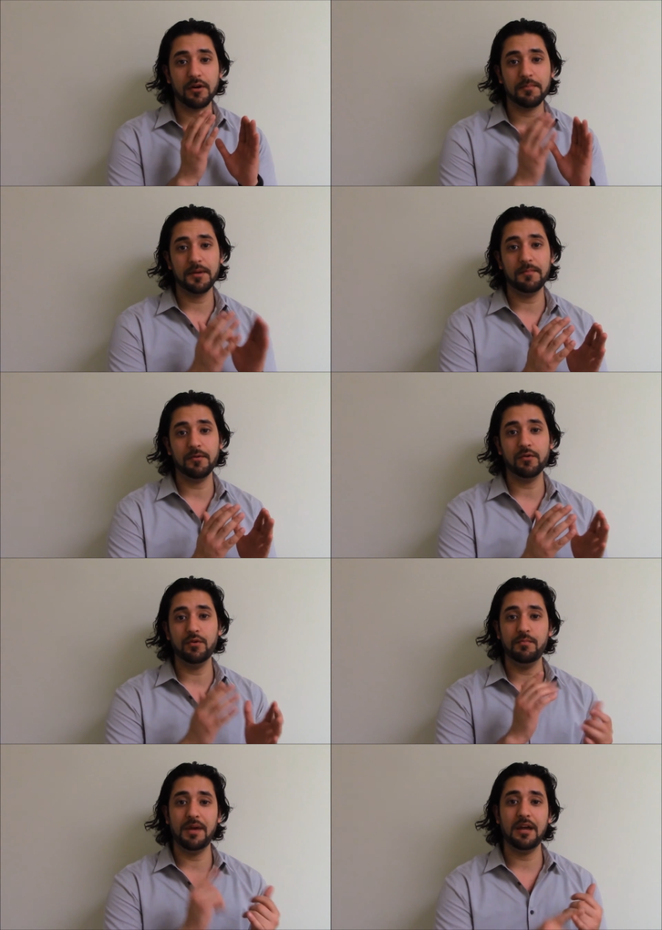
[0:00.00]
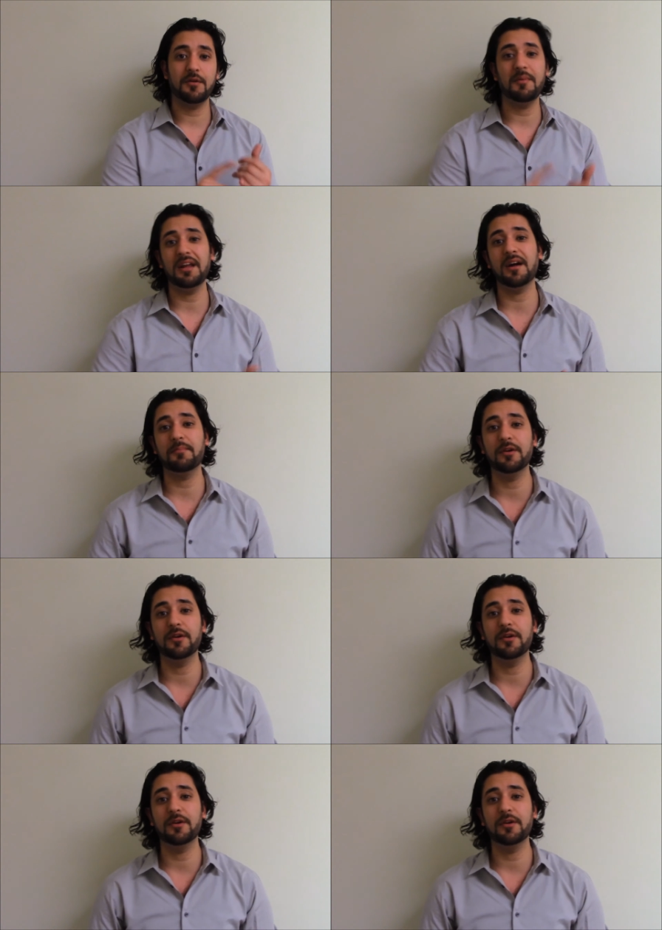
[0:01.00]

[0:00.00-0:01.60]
are people who may or may not be